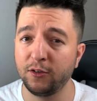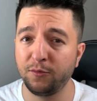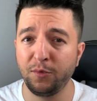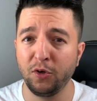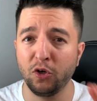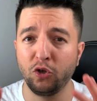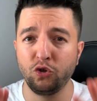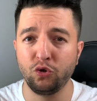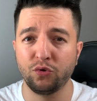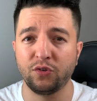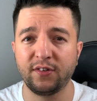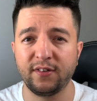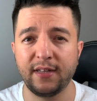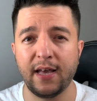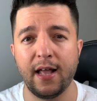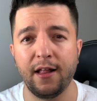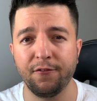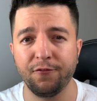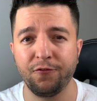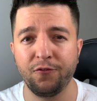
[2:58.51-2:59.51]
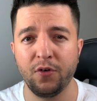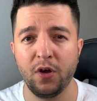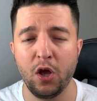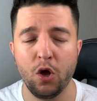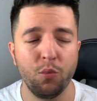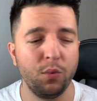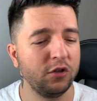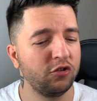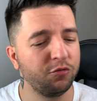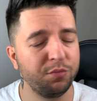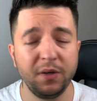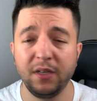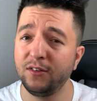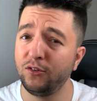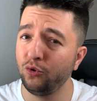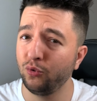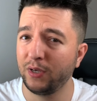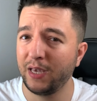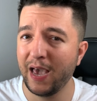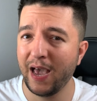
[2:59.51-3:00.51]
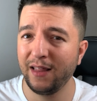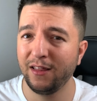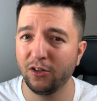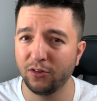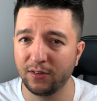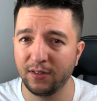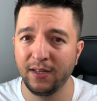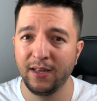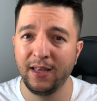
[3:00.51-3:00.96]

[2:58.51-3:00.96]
be on yourself, which means you cannot